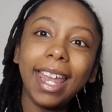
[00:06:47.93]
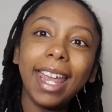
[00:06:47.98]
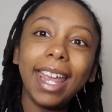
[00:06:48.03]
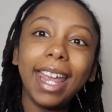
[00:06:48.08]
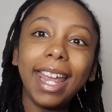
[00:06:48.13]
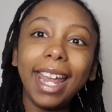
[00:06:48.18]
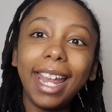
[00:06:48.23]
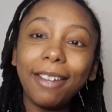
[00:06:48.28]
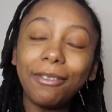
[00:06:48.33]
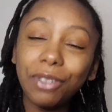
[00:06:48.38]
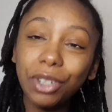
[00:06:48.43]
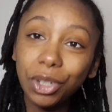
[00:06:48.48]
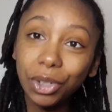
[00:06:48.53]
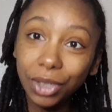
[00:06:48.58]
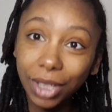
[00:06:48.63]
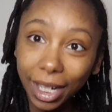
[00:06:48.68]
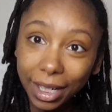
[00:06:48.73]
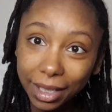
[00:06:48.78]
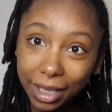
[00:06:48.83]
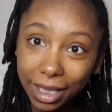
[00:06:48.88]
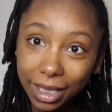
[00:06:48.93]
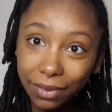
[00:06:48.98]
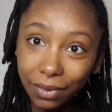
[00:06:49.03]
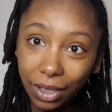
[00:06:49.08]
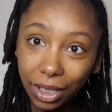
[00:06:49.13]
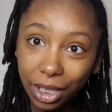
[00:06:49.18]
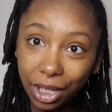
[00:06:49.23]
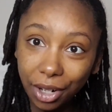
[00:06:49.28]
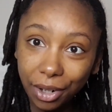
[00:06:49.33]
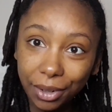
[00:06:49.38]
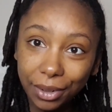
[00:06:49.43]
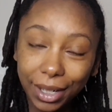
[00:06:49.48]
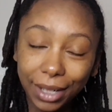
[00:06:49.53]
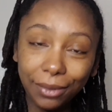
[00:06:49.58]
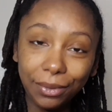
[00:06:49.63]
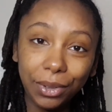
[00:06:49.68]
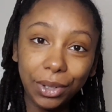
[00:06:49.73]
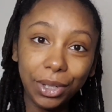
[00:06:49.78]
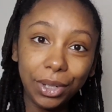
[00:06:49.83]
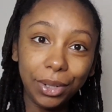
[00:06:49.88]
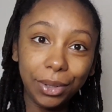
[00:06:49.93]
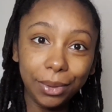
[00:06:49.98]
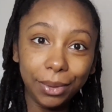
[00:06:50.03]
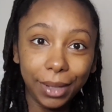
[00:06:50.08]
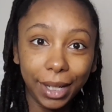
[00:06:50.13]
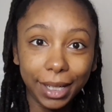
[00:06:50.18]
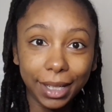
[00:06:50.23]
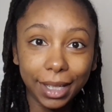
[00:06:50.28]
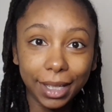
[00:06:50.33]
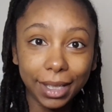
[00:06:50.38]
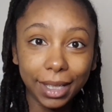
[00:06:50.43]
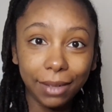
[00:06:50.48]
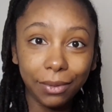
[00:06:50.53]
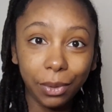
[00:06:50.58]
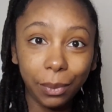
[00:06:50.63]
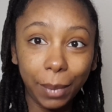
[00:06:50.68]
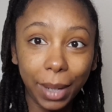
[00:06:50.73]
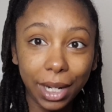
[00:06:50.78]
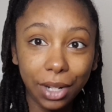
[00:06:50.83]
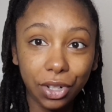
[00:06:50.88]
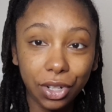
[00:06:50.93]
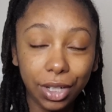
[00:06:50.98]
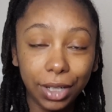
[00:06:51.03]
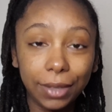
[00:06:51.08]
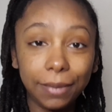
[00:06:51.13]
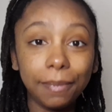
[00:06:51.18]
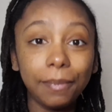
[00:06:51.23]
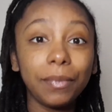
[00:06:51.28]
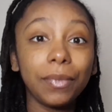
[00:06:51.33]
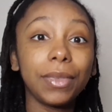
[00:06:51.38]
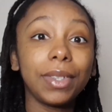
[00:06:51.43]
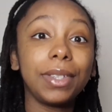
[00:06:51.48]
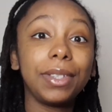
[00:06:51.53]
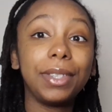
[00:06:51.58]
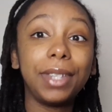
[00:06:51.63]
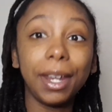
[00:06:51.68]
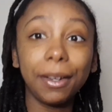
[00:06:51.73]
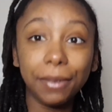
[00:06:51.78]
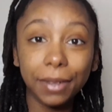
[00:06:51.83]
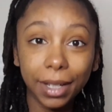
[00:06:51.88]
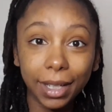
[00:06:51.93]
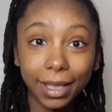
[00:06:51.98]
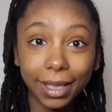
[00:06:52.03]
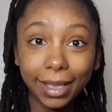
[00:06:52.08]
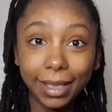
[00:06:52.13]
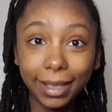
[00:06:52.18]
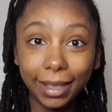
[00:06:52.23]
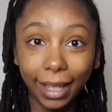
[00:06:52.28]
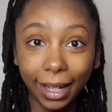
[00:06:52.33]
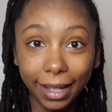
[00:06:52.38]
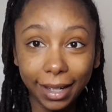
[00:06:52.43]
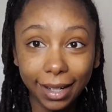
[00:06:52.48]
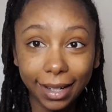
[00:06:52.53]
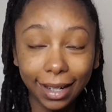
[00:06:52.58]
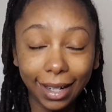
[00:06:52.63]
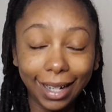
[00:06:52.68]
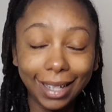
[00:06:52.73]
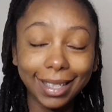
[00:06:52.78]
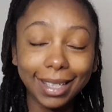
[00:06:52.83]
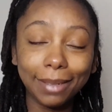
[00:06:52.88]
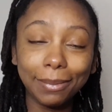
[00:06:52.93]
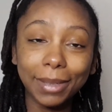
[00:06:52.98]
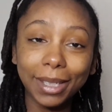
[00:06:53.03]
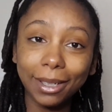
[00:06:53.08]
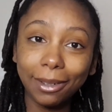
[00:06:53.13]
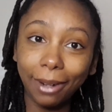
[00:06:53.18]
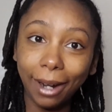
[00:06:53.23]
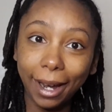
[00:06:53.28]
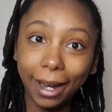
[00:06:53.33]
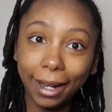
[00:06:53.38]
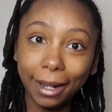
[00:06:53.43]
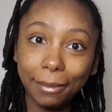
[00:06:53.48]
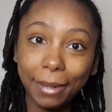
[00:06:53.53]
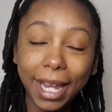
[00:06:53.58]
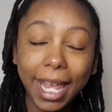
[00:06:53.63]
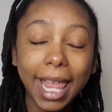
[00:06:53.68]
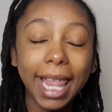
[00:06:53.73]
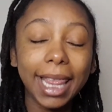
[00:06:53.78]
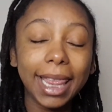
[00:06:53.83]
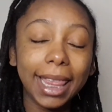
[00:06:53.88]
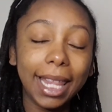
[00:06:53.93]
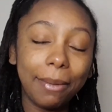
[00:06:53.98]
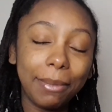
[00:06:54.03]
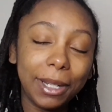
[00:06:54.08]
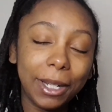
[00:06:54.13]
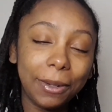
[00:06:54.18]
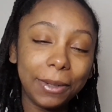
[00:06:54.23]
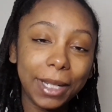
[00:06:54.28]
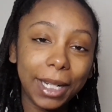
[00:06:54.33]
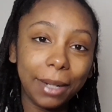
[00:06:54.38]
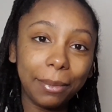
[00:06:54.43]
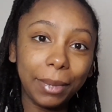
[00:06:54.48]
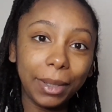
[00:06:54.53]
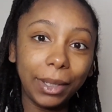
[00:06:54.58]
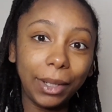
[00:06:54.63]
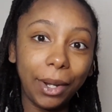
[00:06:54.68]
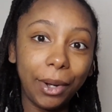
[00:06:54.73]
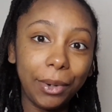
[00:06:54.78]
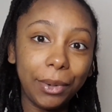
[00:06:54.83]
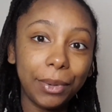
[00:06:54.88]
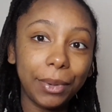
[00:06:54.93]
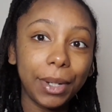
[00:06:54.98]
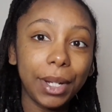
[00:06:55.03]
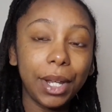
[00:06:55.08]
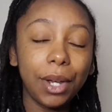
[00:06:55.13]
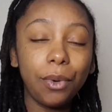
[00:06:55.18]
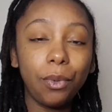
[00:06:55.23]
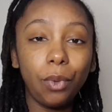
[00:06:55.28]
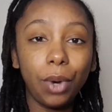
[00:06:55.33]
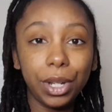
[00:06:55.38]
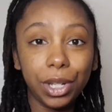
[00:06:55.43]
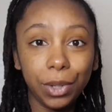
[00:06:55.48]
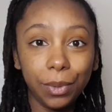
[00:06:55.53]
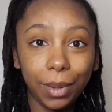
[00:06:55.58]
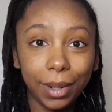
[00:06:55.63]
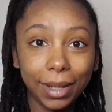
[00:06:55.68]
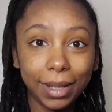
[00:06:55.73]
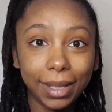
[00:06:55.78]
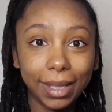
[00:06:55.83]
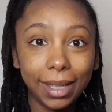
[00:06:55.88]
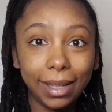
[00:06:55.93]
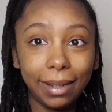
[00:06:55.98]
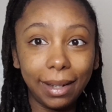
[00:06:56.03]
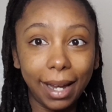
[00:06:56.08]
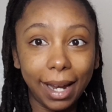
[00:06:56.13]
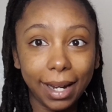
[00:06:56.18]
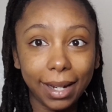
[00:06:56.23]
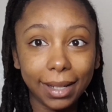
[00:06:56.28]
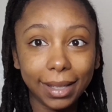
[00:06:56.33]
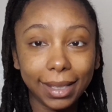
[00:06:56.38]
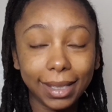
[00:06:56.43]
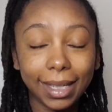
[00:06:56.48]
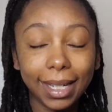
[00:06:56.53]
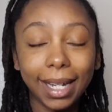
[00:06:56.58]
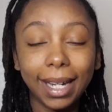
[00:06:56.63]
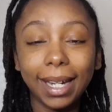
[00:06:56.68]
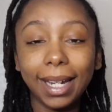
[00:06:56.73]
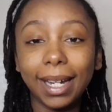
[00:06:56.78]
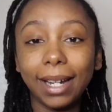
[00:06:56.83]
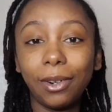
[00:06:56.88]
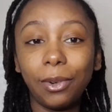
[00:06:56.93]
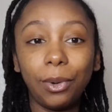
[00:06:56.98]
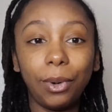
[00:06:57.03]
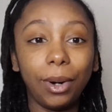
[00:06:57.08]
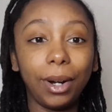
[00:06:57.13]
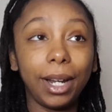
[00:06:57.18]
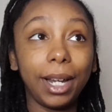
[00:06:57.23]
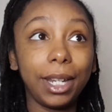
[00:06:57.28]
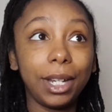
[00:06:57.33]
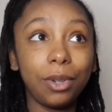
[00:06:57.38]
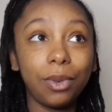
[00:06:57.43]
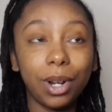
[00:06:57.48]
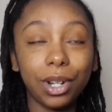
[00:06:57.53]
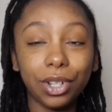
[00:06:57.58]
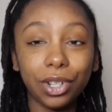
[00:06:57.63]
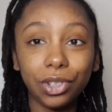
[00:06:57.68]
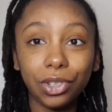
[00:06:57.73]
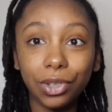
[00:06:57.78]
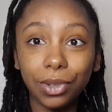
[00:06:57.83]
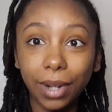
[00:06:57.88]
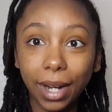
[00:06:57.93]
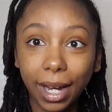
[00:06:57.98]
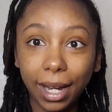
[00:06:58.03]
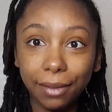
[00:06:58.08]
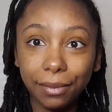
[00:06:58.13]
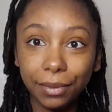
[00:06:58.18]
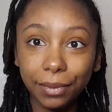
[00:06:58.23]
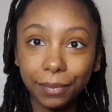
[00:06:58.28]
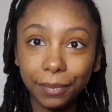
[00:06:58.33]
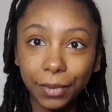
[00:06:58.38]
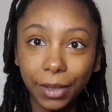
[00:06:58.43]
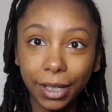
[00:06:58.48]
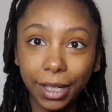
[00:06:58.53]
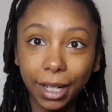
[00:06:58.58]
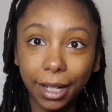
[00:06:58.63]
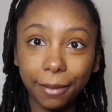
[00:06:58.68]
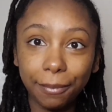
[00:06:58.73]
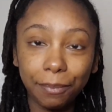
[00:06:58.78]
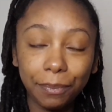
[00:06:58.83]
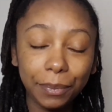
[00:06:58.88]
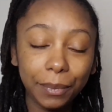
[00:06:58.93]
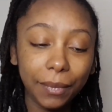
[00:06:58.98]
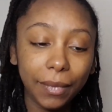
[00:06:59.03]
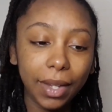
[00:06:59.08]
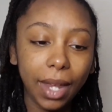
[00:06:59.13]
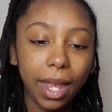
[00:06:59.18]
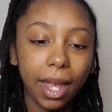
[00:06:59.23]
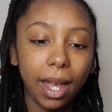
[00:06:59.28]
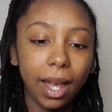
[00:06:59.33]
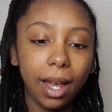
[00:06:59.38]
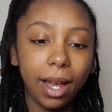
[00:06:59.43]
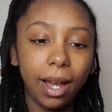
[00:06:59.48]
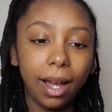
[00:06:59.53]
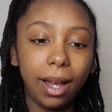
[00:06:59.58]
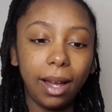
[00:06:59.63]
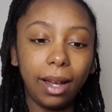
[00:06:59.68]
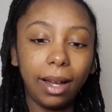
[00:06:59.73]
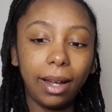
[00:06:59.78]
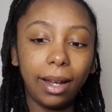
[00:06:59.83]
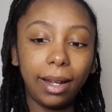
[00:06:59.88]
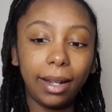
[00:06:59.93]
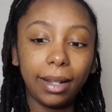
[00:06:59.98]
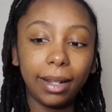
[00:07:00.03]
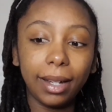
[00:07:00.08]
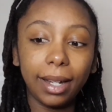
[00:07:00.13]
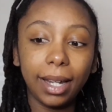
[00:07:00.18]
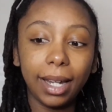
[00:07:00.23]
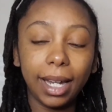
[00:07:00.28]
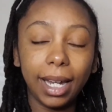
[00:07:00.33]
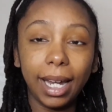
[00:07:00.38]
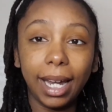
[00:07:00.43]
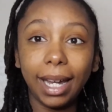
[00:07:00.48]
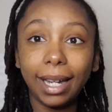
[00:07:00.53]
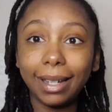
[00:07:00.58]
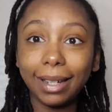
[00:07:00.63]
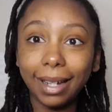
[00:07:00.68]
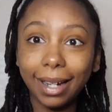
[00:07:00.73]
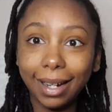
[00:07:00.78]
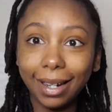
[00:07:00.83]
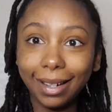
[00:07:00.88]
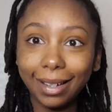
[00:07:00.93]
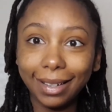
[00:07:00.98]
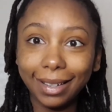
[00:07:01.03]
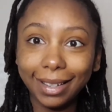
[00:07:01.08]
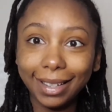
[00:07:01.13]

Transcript: if you like this video, if you like this information, definitely like and subscribe. Let me know down below what you want to see next or any questions you have again. And yeah,